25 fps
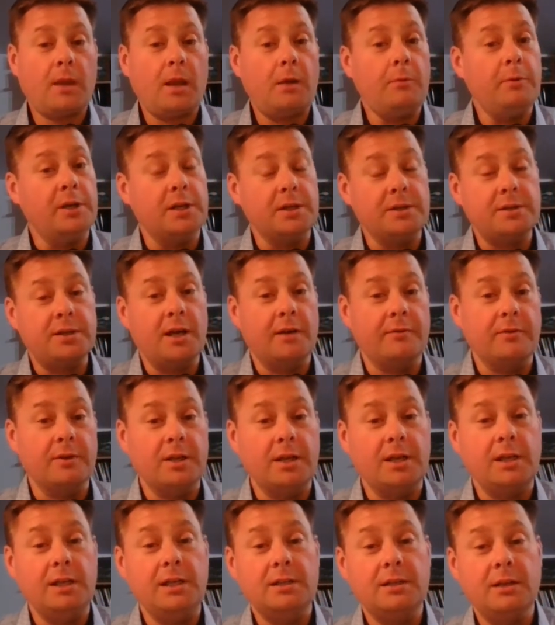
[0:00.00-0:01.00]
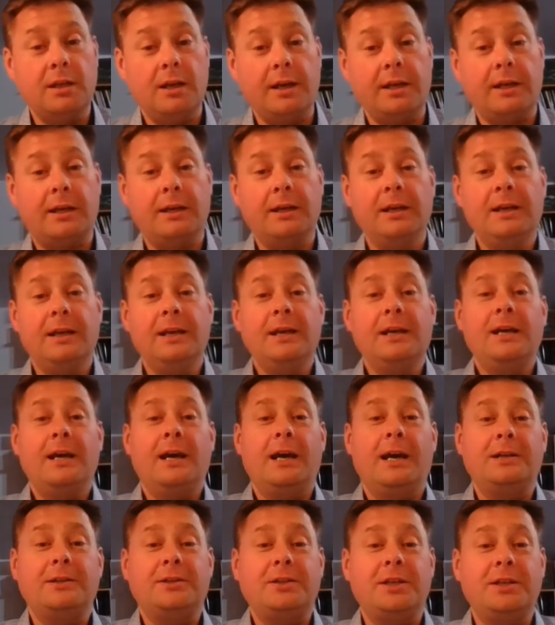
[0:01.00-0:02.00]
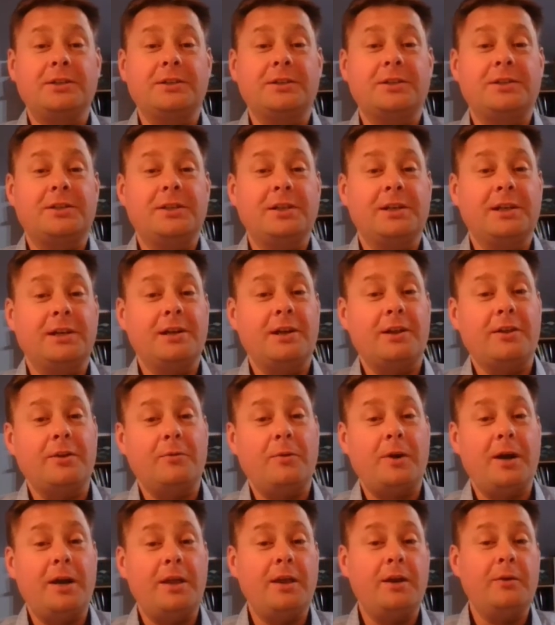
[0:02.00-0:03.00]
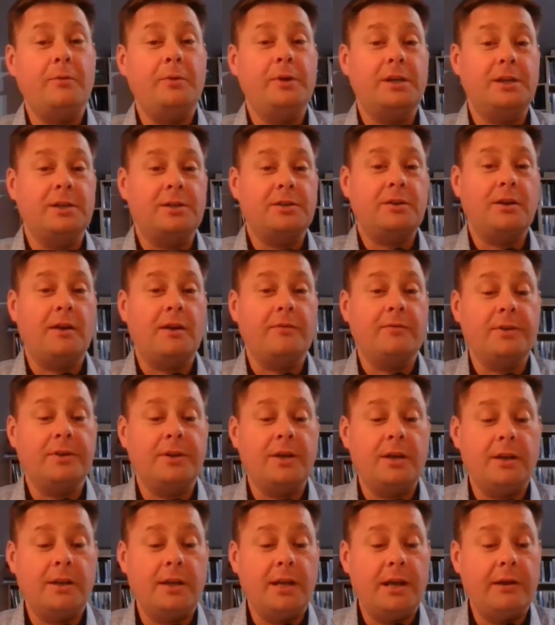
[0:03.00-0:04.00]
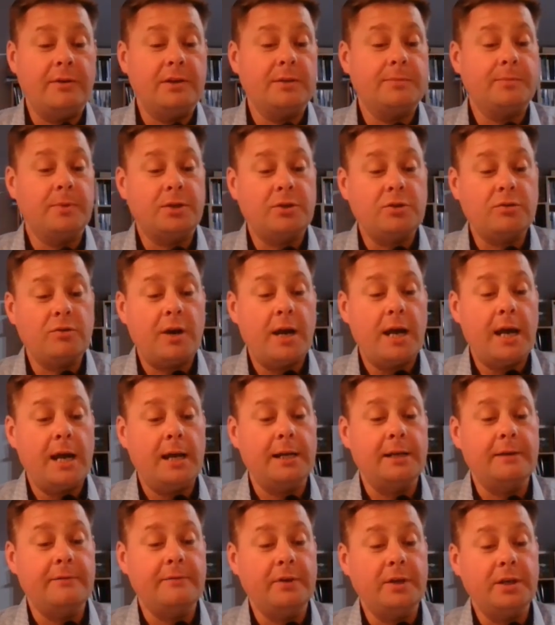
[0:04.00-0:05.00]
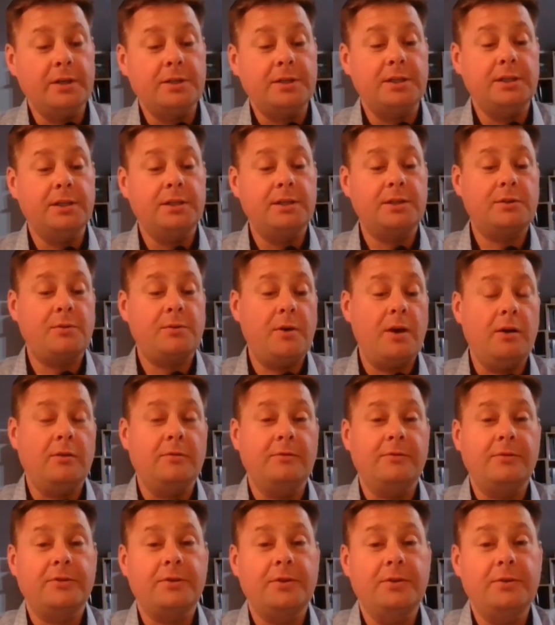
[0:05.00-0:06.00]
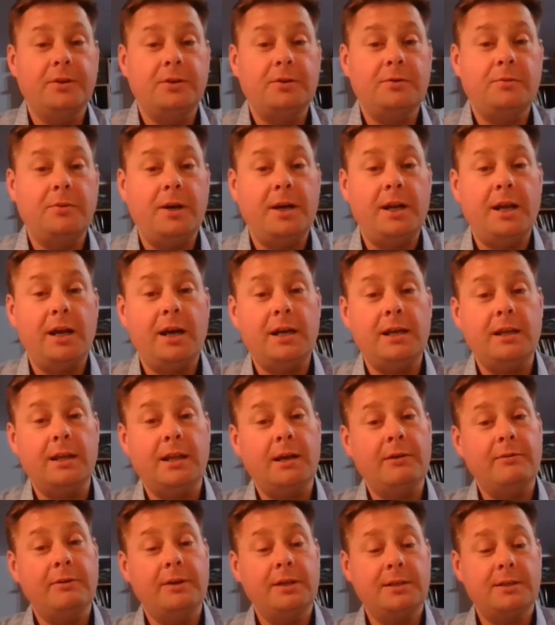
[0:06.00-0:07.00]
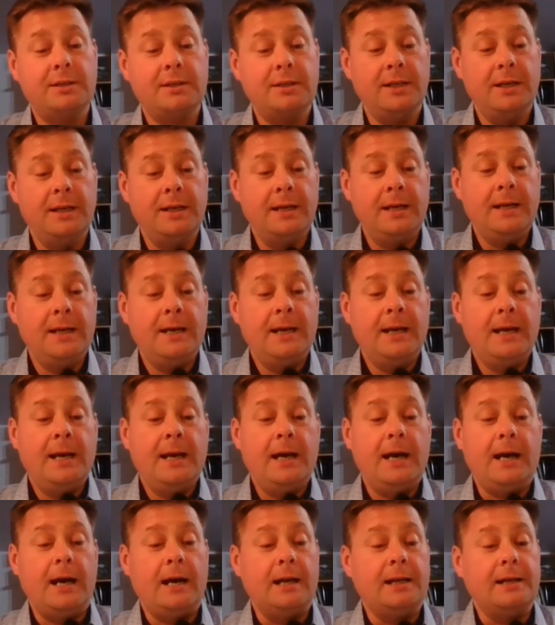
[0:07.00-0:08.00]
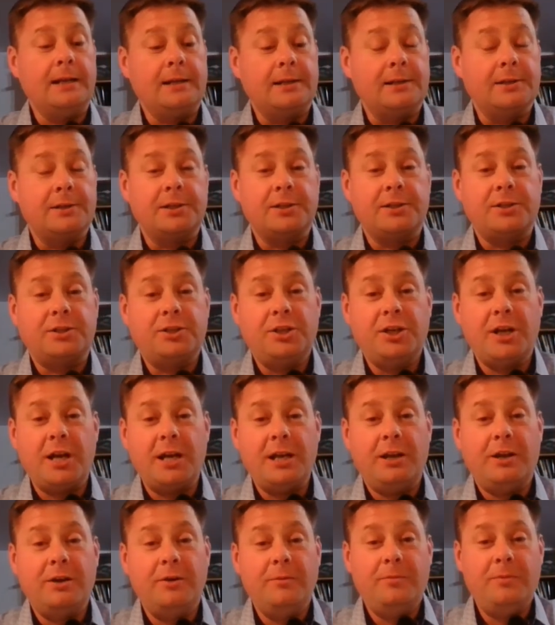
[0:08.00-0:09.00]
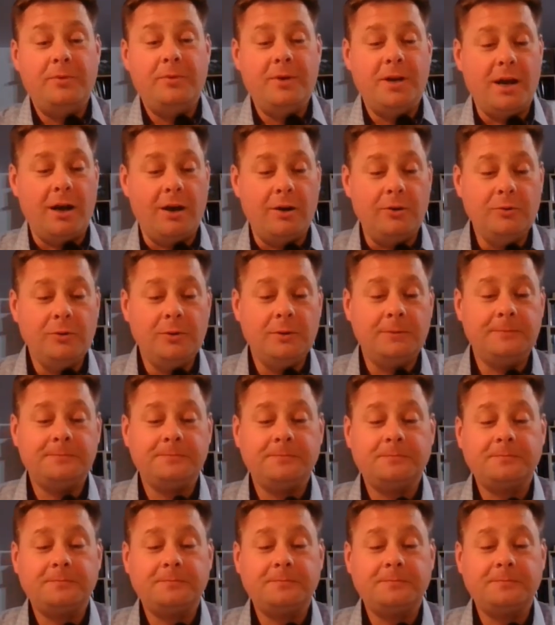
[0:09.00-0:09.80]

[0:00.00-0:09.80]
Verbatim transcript: We discover that he's like Jesus in another way, though. We discovered that there is betrayal in verses 12 through to 28. There is, little does Jacob know